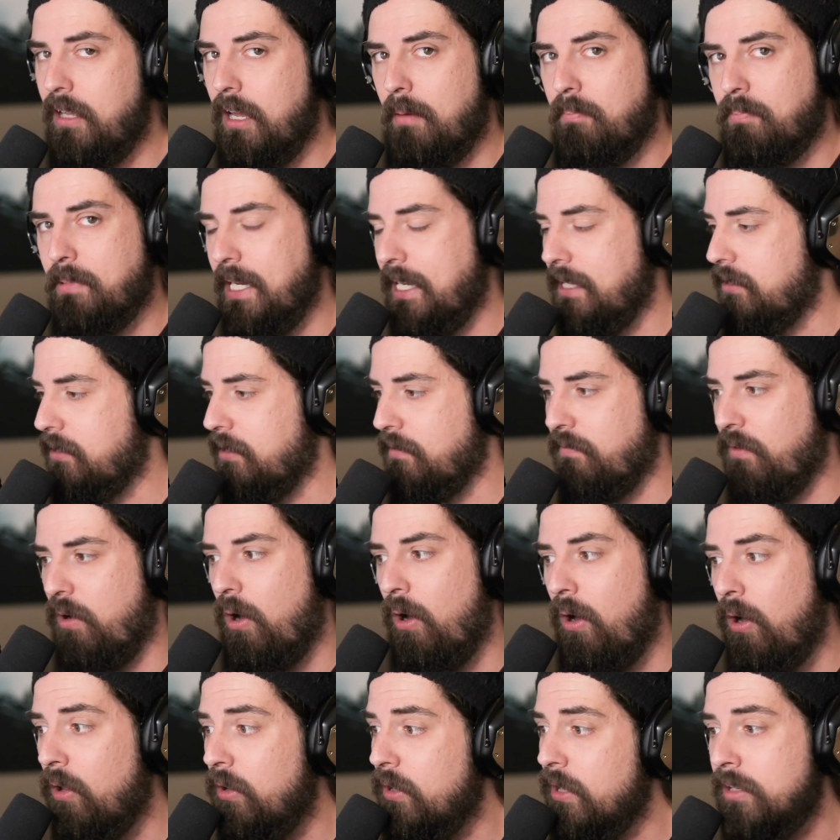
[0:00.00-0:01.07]
updates of
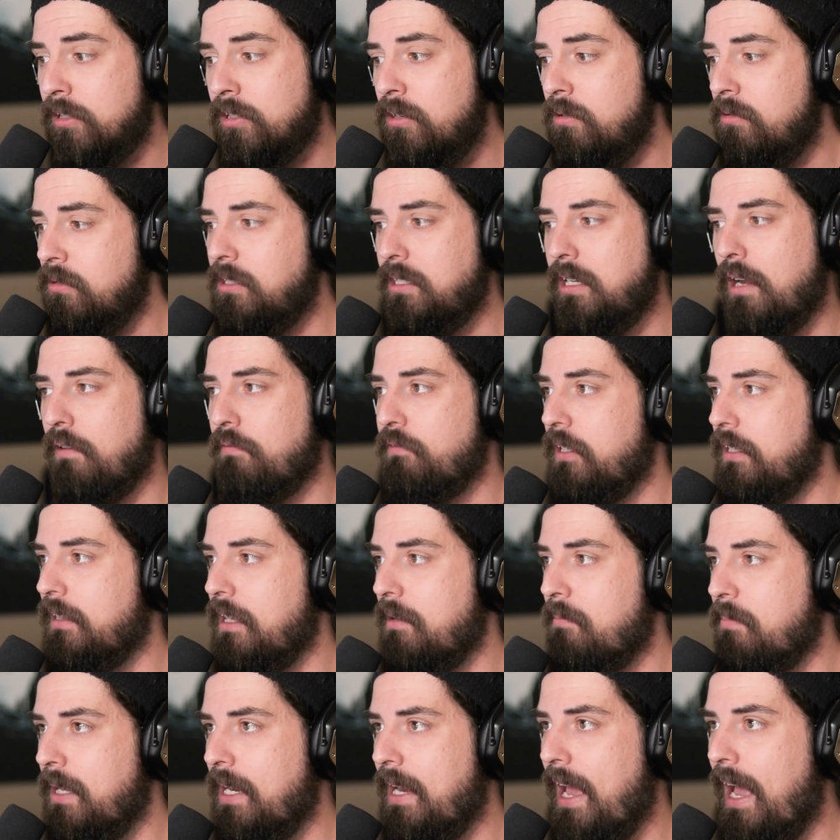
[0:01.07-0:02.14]
all this new stuff that
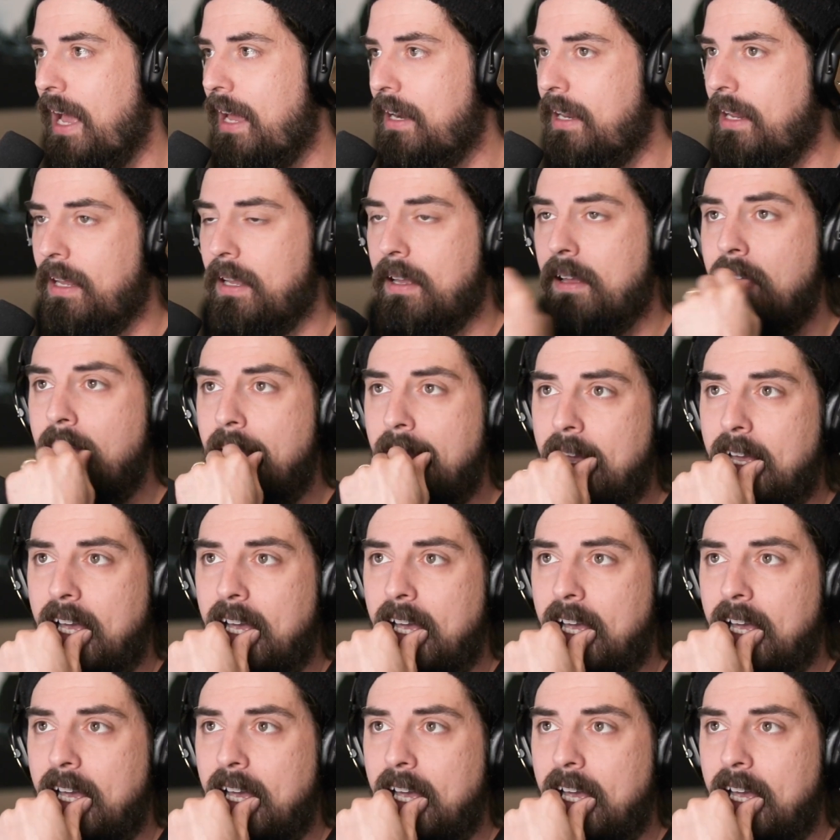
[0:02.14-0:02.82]
they've been adding.